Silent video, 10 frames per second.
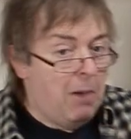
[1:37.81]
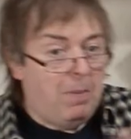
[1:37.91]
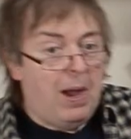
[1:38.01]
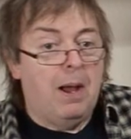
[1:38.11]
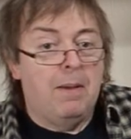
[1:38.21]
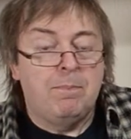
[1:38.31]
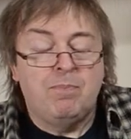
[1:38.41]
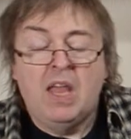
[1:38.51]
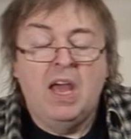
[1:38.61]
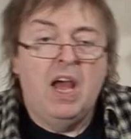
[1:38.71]
But
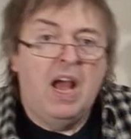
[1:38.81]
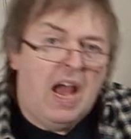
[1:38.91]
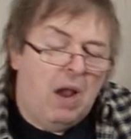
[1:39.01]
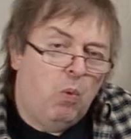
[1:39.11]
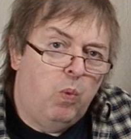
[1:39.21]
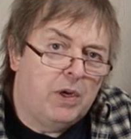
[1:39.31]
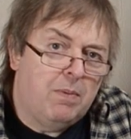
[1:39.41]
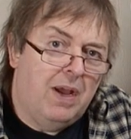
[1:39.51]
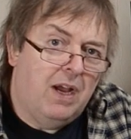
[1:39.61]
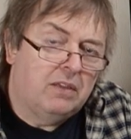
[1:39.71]
what
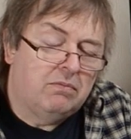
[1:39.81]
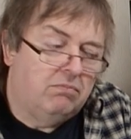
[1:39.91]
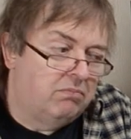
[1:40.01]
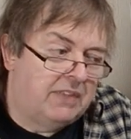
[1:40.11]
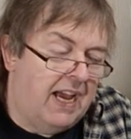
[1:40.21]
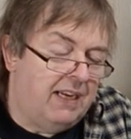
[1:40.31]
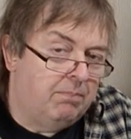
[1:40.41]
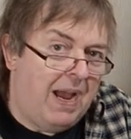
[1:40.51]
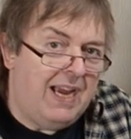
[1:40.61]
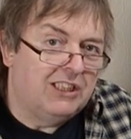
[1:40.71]
about
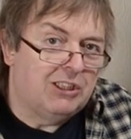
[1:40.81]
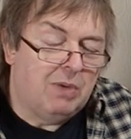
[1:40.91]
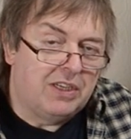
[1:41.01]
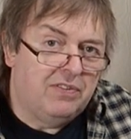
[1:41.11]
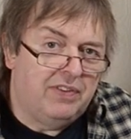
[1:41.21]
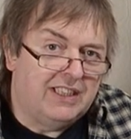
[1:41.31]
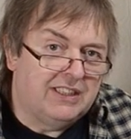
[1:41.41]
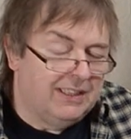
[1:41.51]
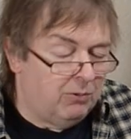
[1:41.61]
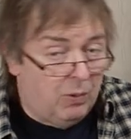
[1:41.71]
paying someone to fix it?